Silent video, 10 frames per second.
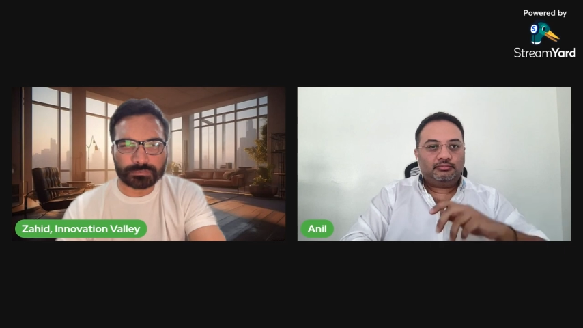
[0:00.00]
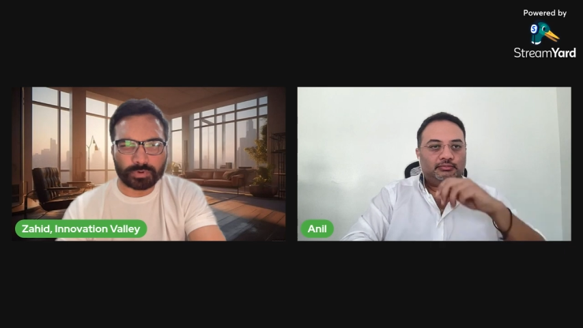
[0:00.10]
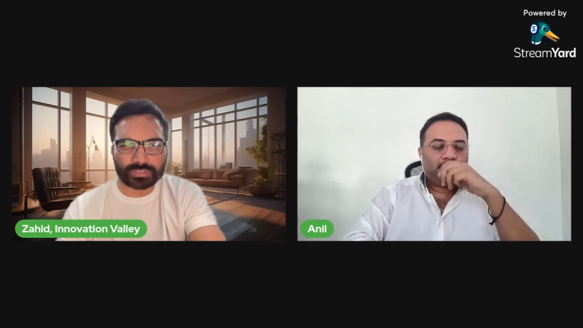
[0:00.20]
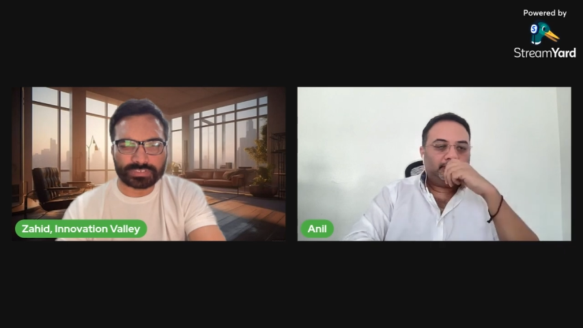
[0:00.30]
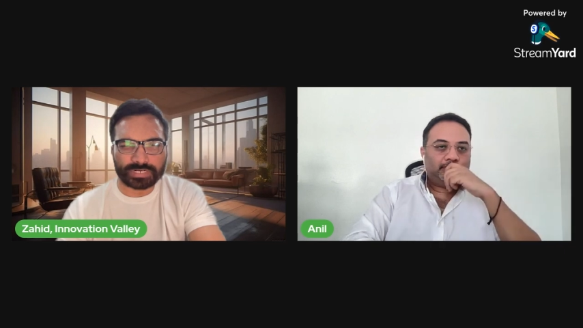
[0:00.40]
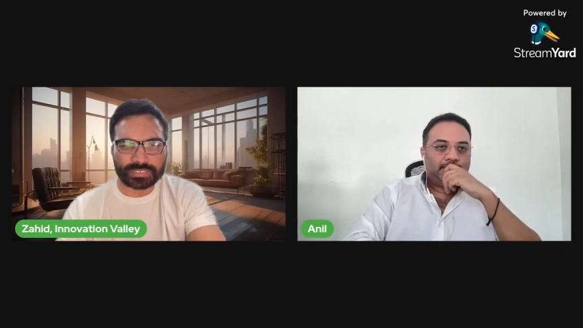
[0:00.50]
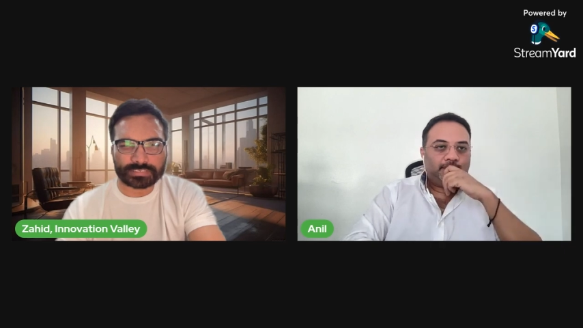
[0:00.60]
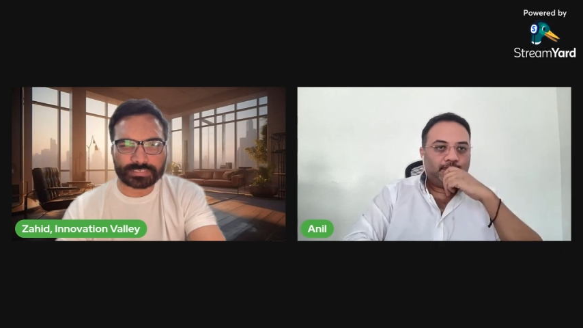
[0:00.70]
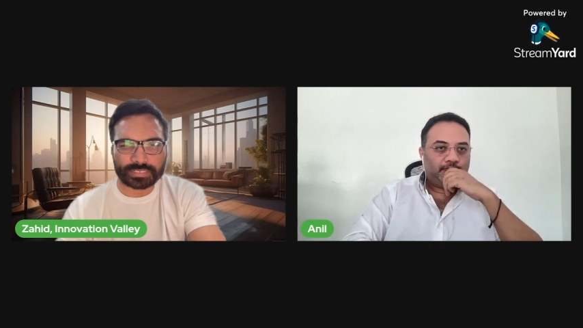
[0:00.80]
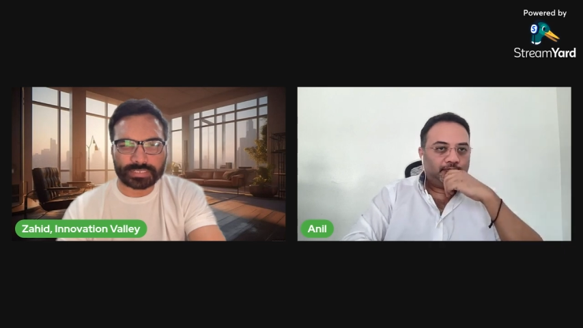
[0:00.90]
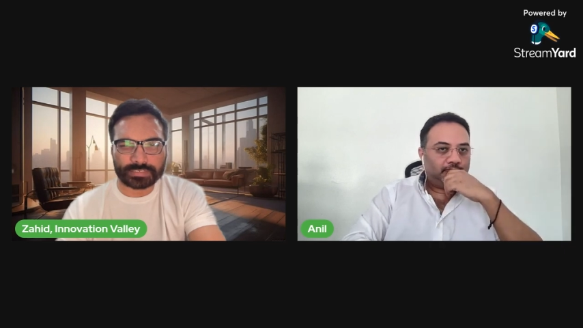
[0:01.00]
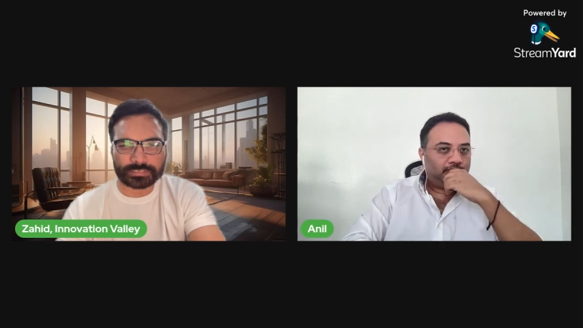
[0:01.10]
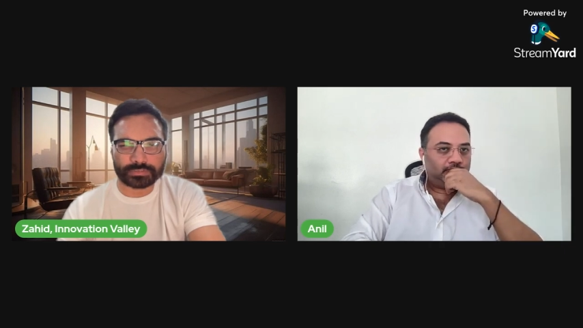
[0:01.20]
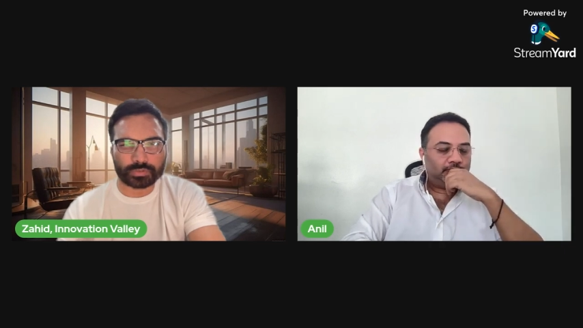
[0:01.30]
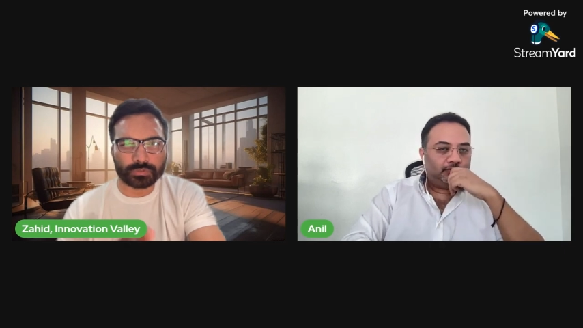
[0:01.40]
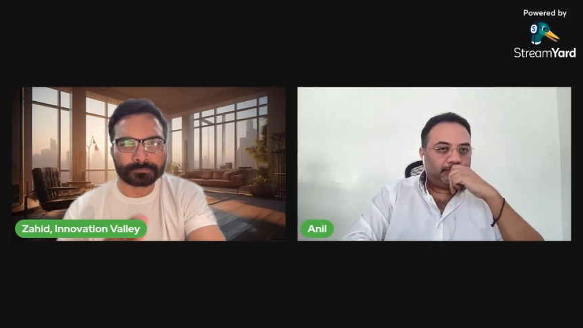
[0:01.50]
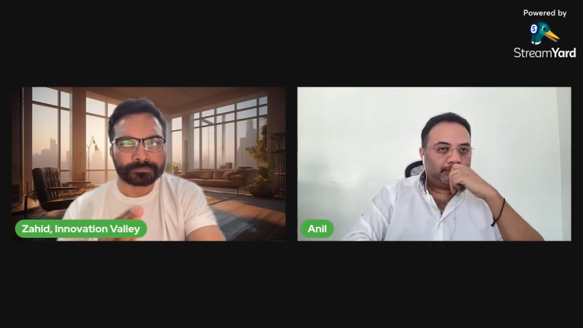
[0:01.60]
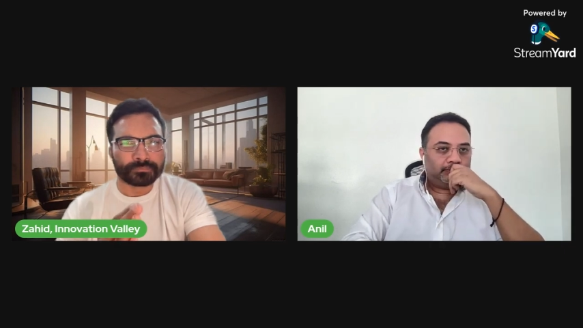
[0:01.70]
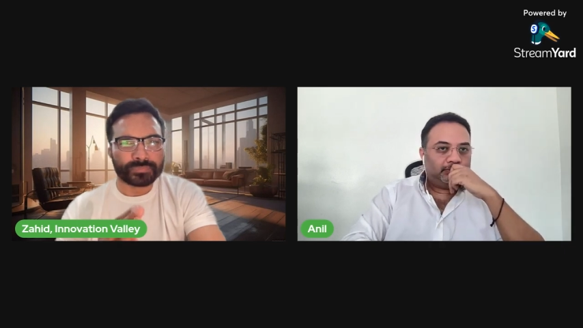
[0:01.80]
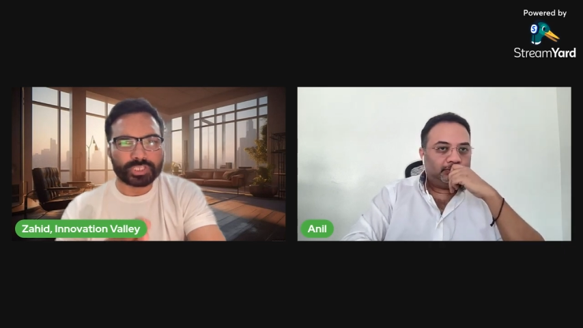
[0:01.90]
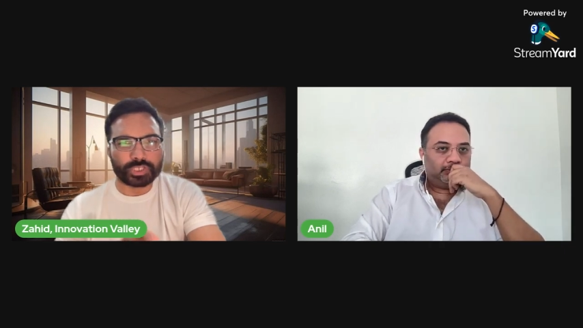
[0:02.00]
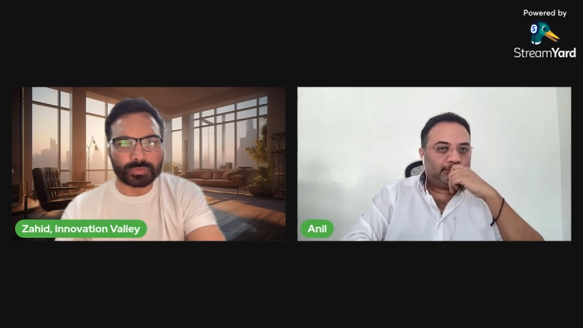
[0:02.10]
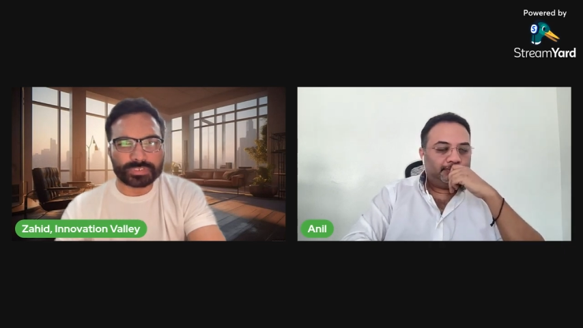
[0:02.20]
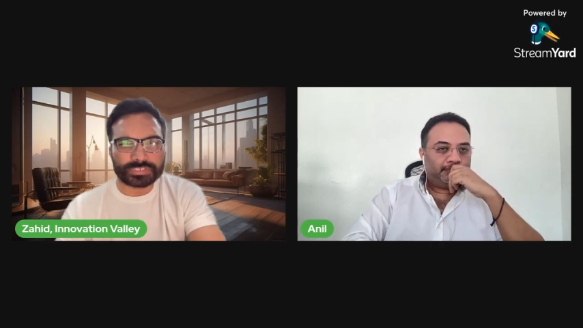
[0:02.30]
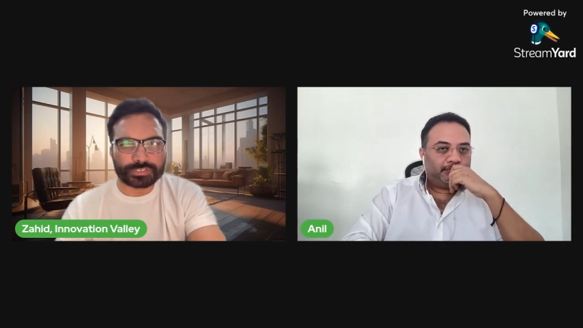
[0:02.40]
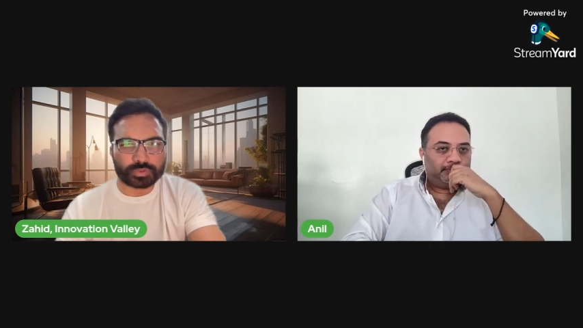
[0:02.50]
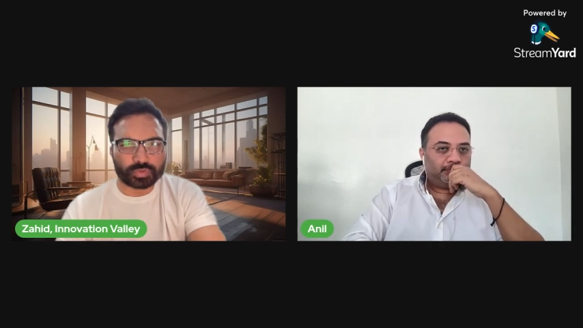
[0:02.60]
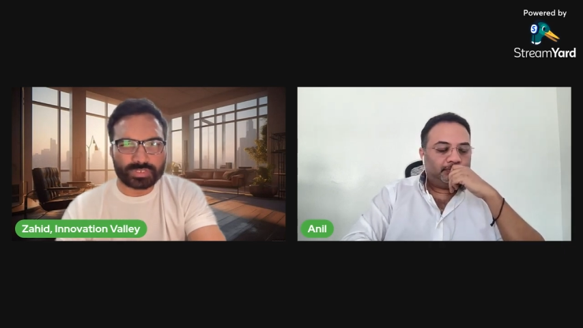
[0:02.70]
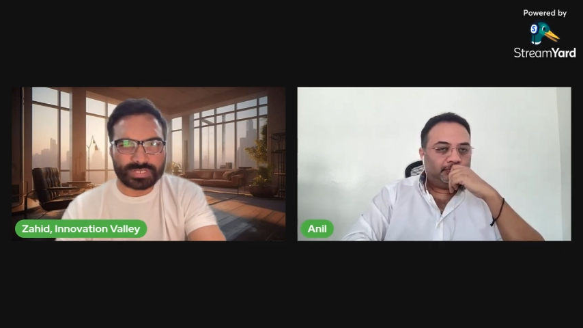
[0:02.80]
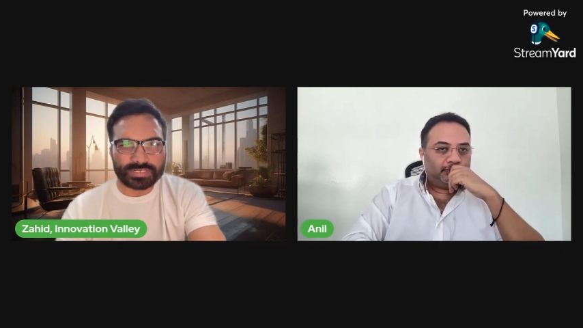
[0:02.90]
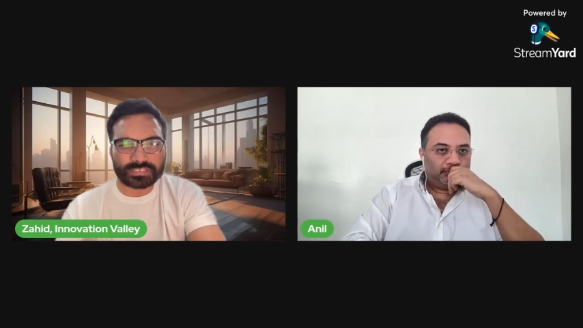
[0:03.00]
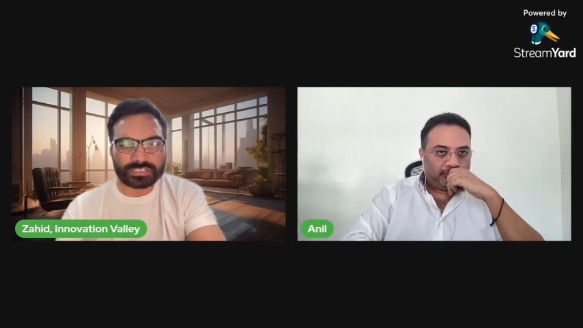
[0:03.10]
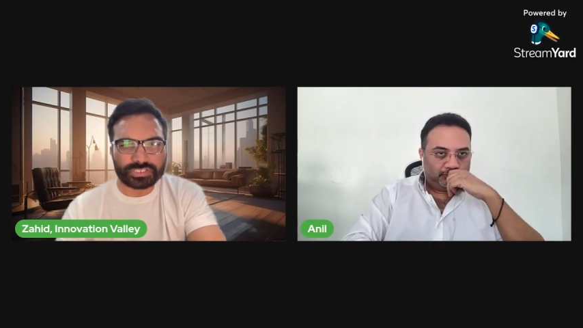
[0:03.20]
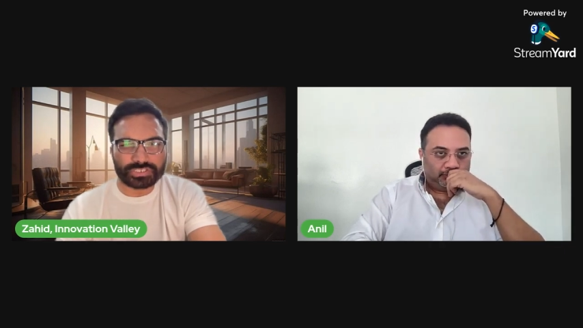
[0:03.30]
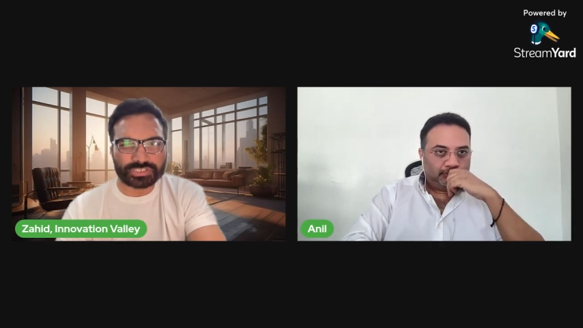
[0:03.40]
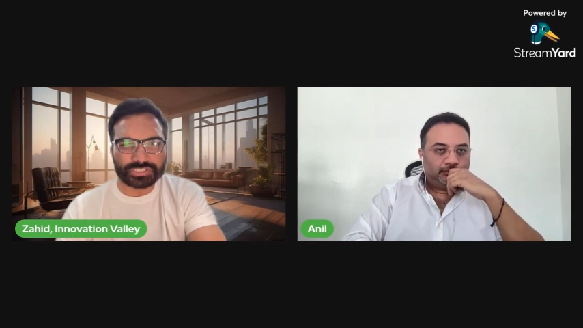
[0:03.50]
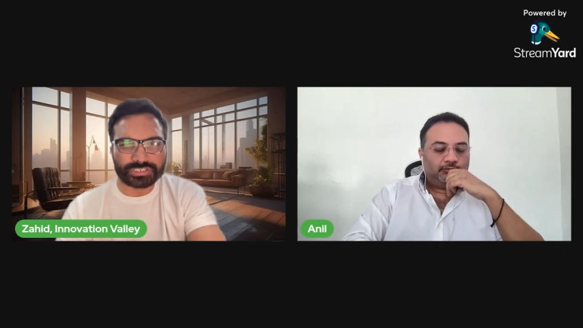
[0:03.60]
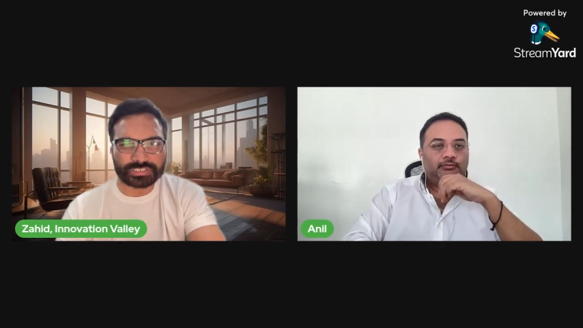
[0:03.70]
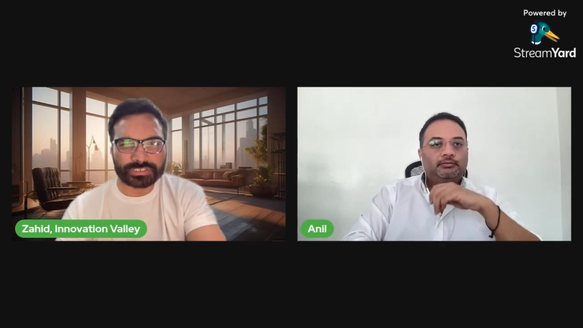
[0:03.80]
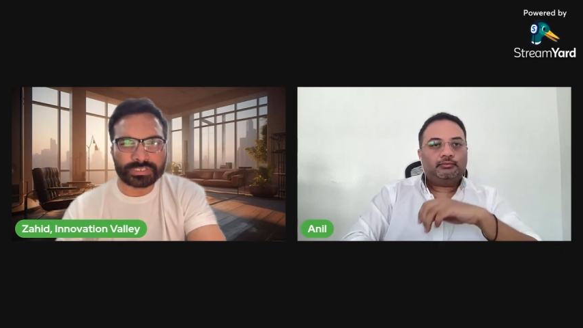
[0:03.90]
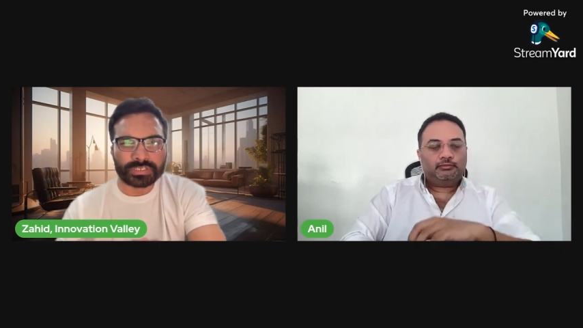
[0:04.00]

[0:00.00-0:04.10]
Speaker 1: podcast is, you know, university students, teachers,